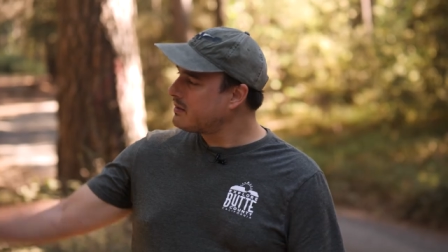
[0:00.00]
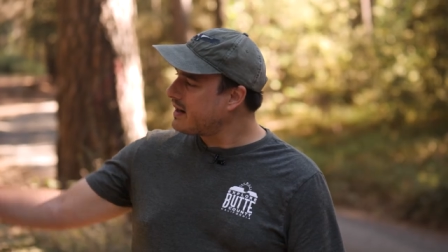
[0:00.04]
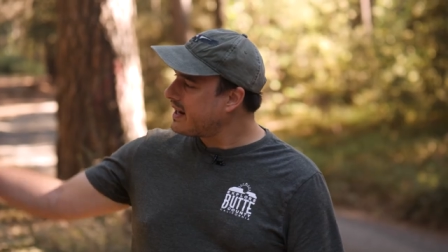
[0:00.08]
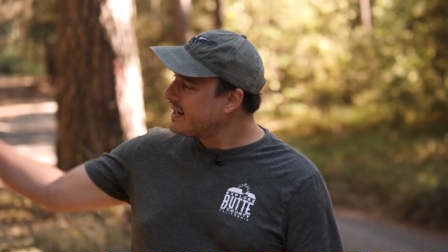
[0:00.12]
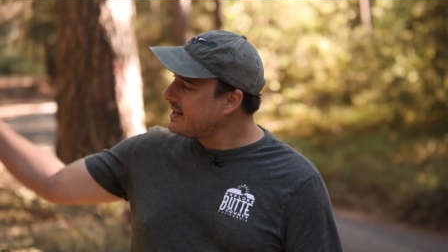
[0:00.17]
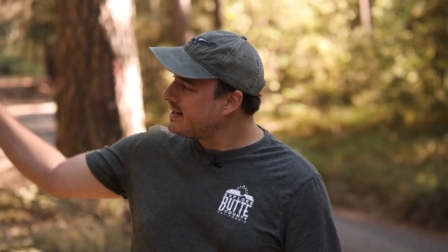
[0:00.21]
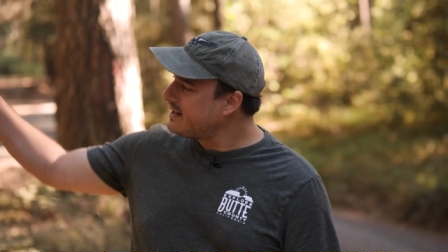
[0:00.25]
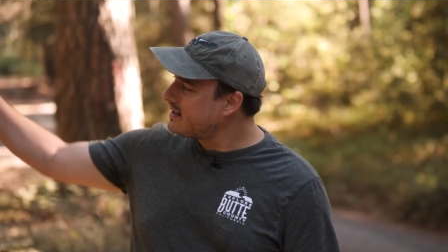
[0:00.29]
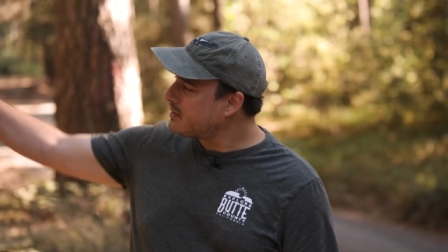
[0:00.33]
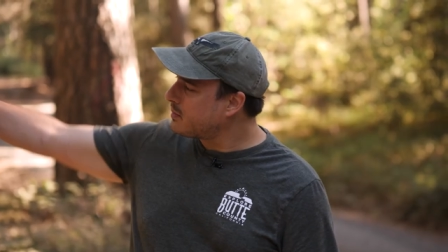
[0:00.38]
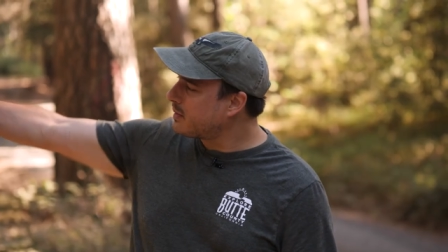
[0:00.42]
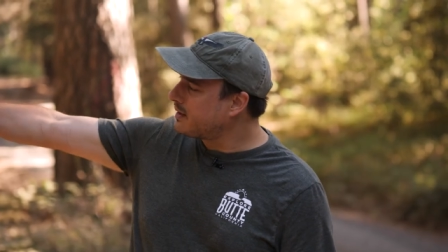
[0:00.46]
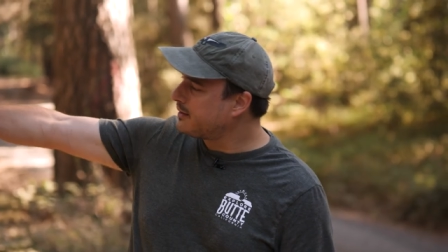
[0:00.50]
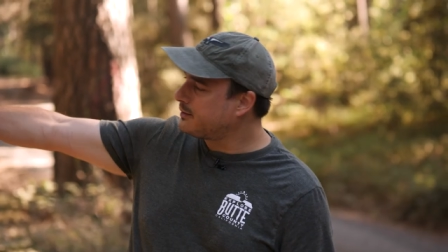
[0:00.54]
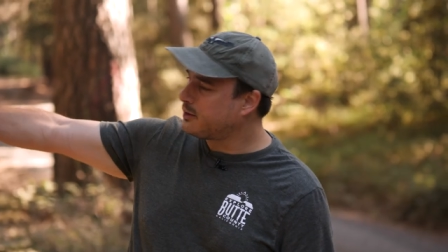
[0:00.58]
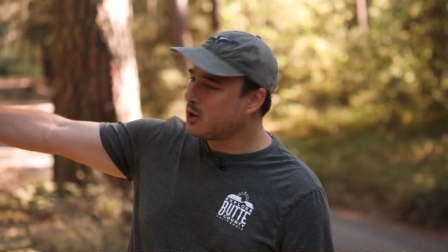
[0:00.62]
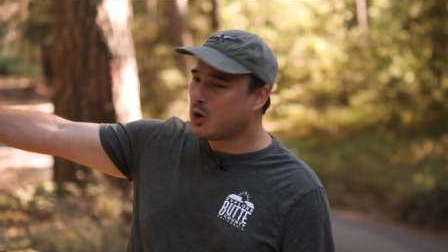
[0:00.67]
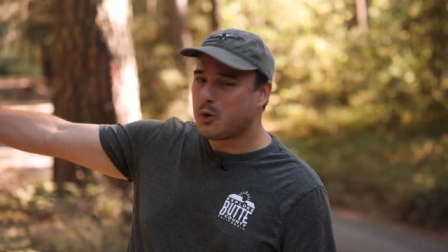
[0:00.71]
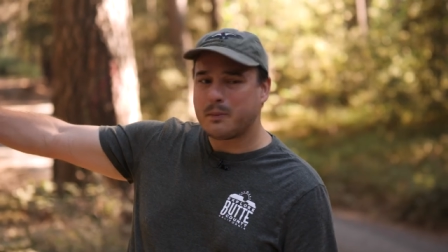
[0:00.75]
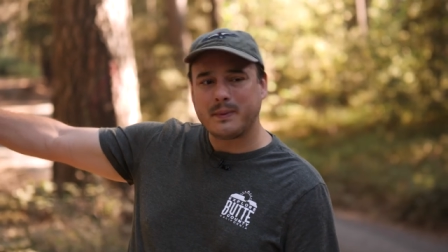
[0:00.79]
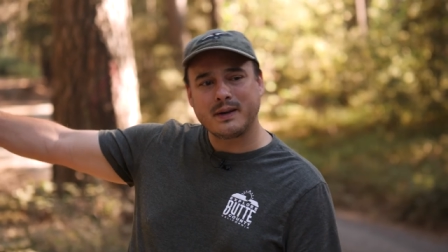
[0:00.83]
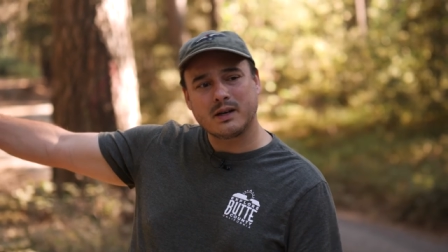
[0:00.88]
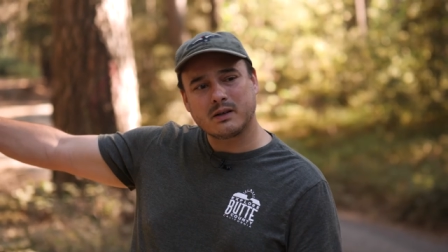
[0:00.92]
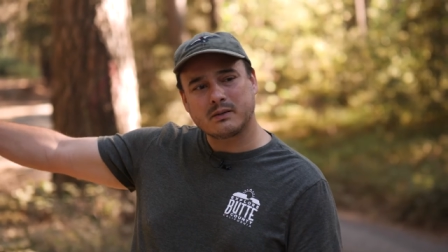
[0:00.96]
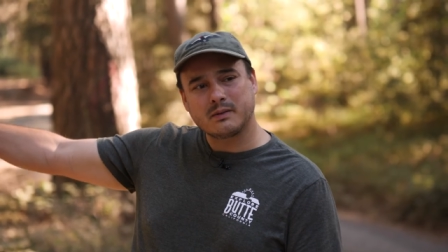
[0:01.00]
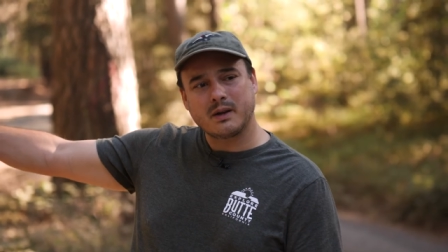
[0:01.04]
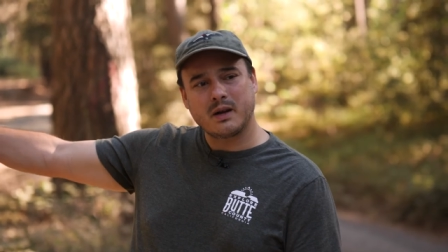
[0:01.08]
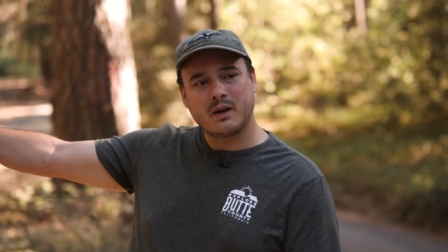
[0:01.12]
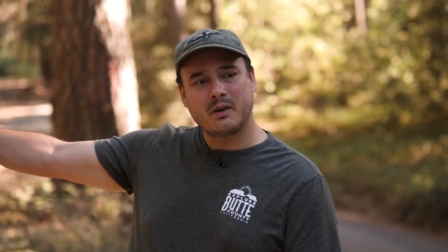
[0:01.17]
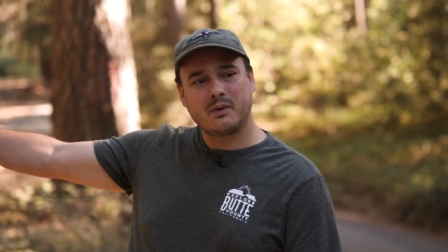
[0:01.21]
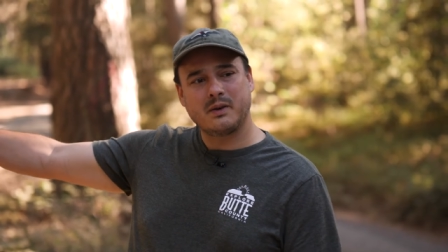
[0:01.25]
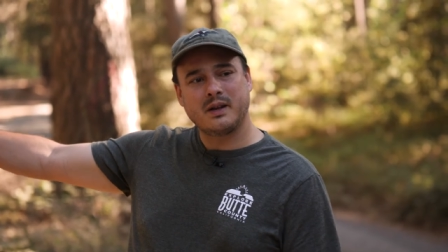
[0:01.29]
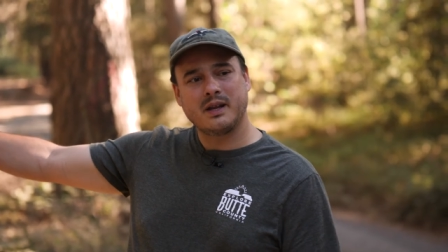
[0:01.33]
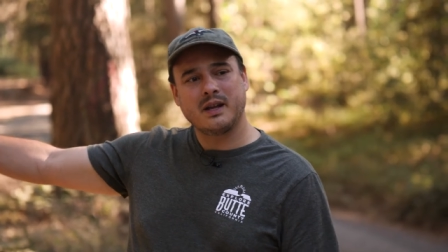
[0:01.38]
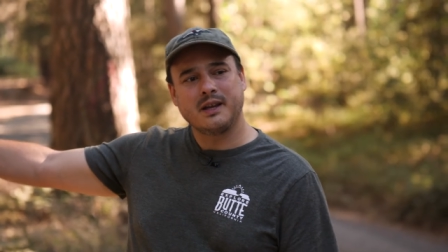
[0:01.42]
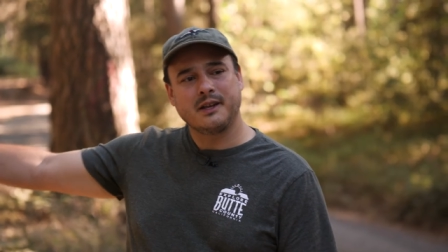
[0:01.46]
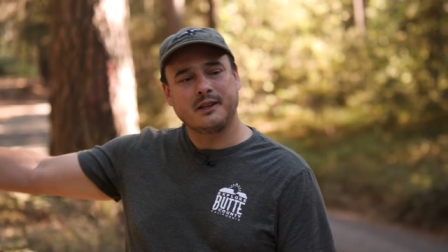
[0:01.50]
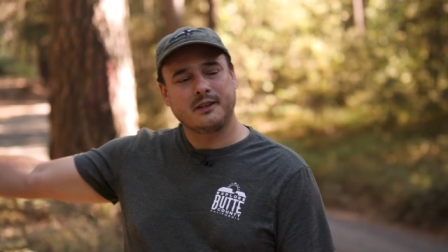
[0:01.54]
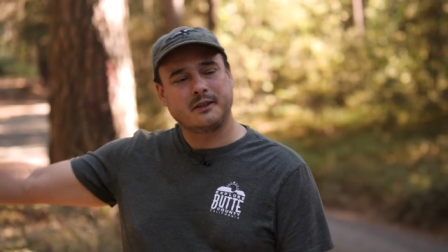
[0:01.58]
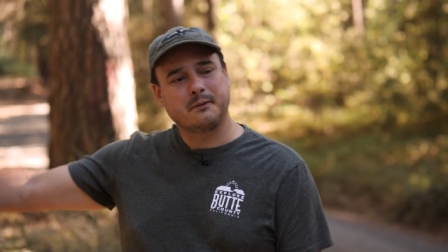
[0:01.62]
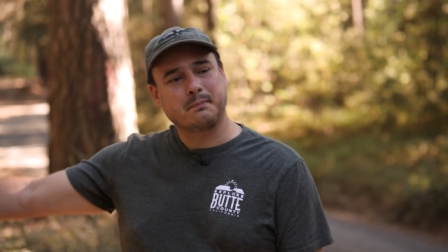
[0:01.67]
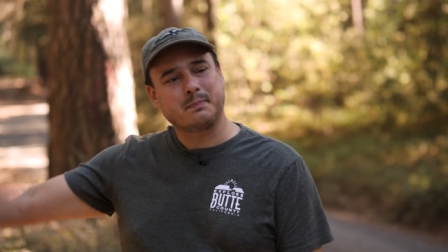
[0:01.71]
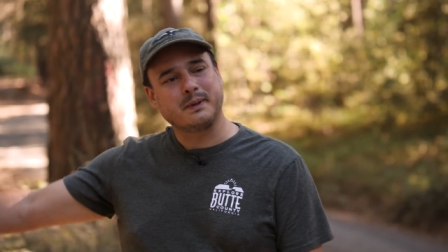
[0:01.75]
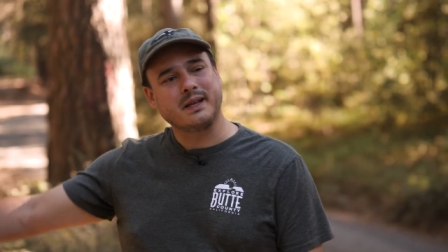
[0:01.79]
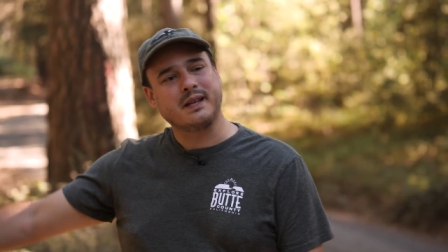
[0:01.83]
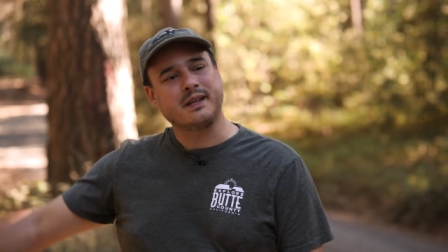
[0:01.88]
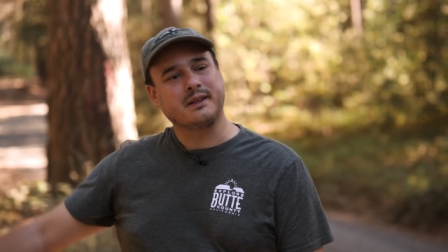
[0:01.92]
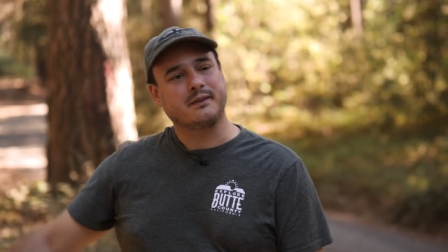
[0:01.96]
right here where Doe Mill Road
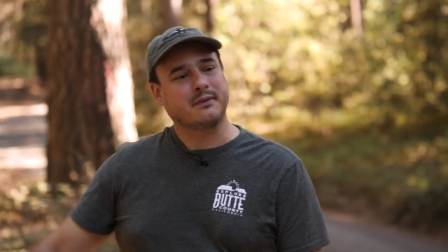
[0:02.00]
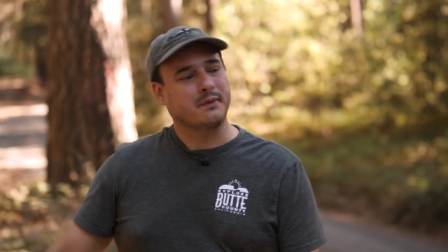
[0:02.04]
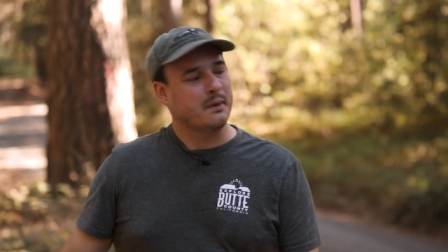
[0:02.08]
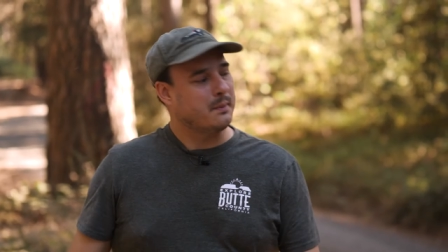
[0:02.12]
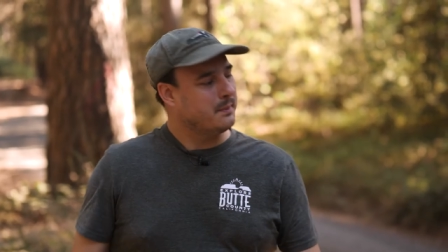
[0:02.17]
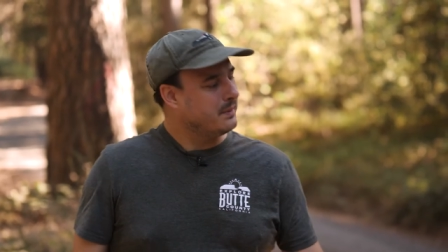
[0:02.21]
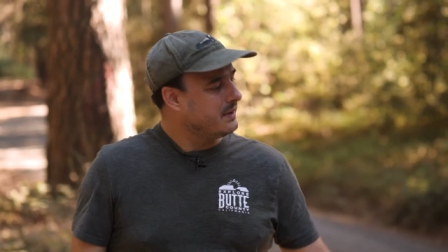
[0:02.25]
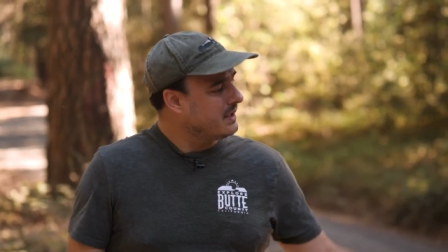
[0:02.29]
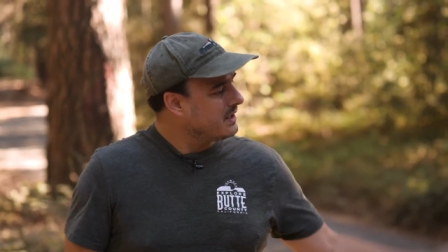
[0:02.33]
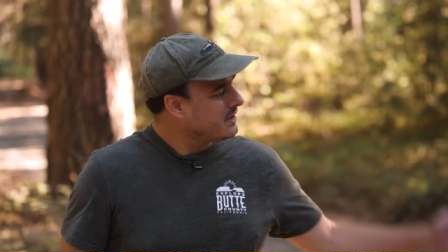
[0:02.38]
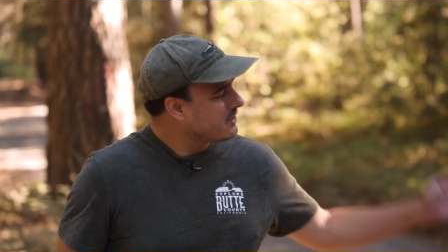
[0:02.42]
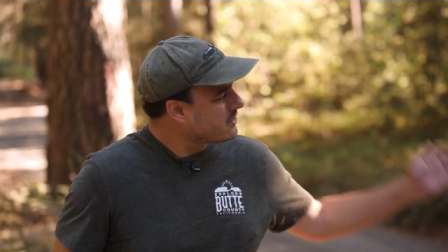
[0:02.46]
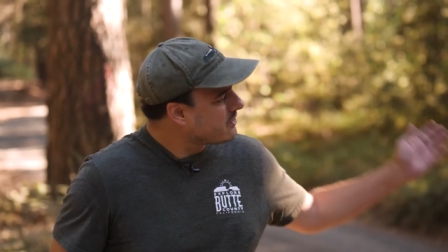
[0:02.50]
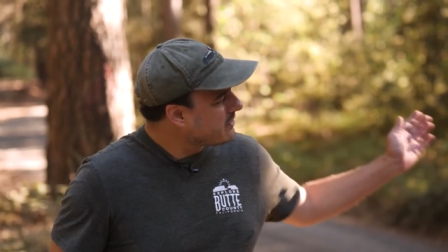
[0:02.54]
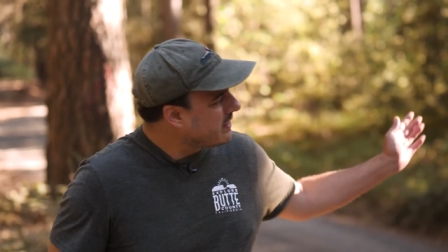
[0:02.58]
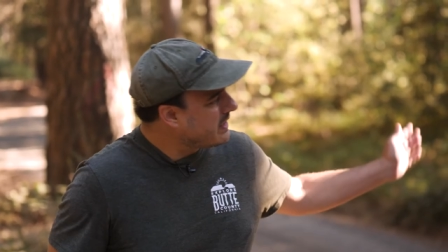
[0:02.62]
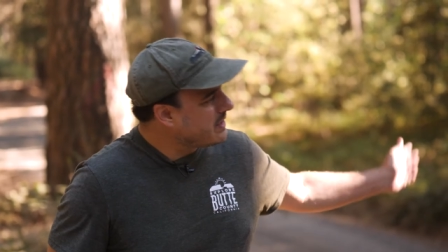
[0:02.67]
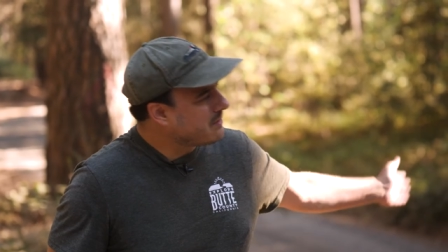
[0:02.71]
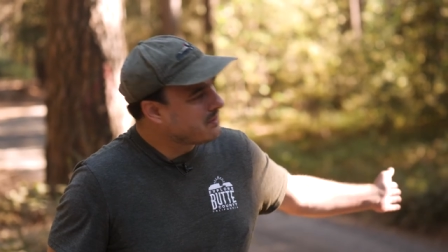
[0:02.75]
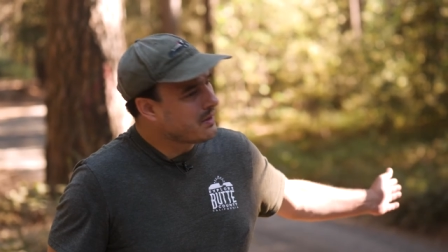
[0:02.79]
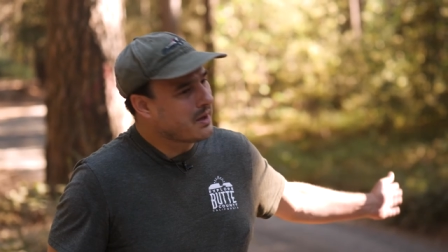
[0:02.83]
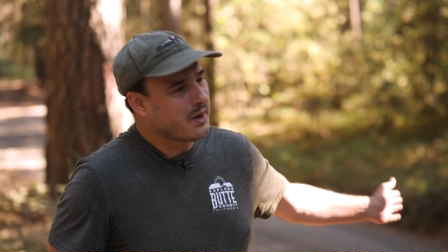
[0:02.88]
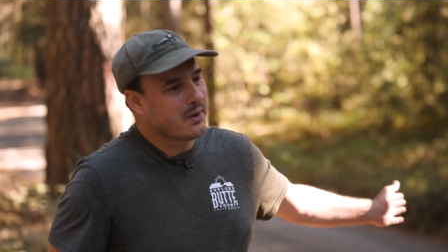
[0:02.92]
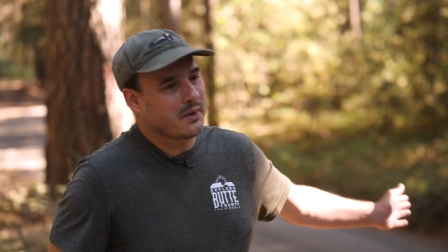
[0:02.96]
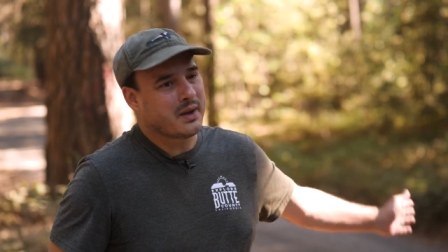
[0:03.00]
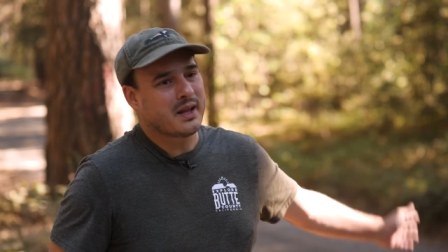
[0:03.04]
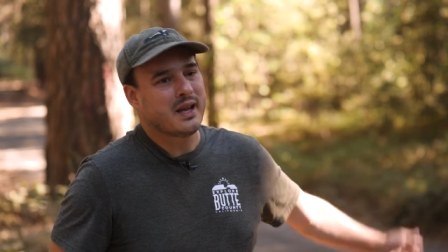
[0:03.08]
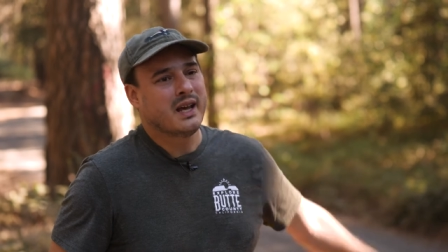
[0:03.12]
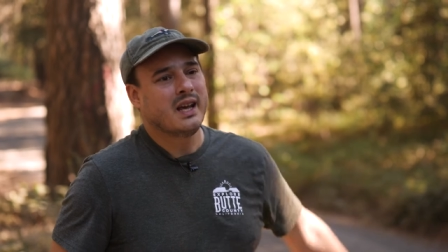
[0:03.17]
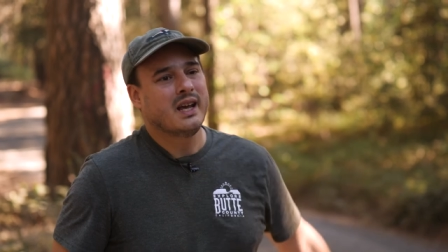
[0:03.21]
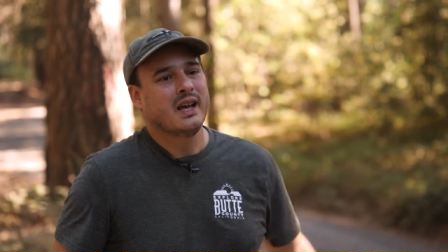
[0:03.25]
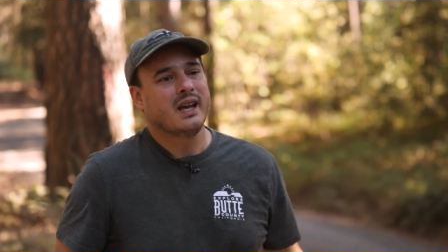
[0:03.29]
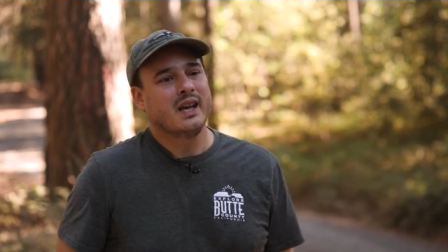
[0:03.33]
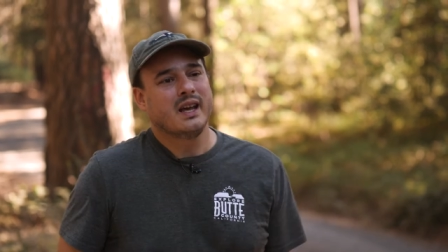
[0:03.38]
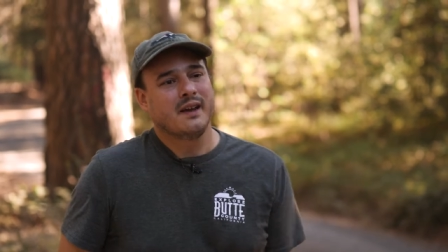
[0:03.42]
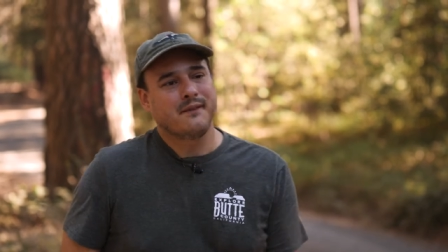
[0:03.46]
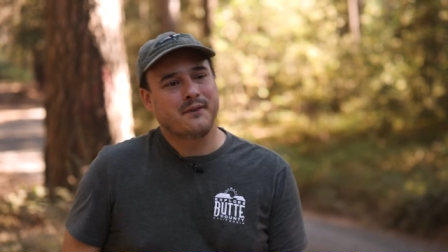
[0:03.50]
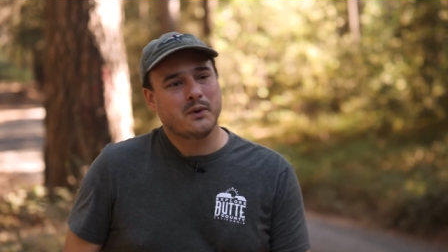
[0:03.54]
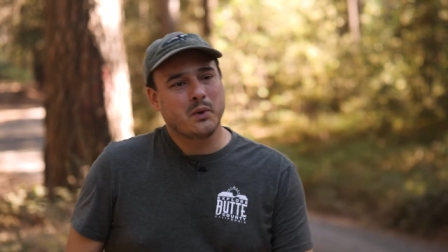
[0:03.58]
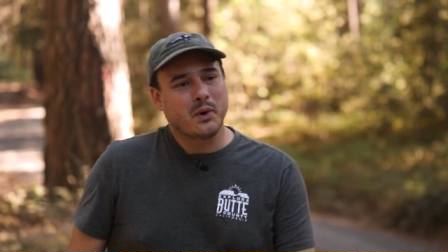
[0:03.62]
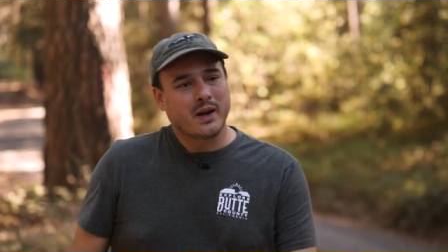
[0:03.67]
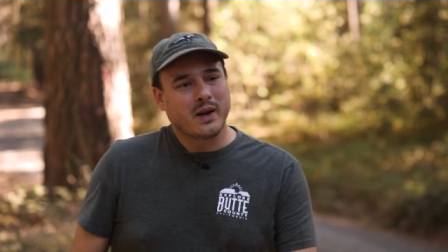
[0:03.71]
splits from Ditch Grade Road. If you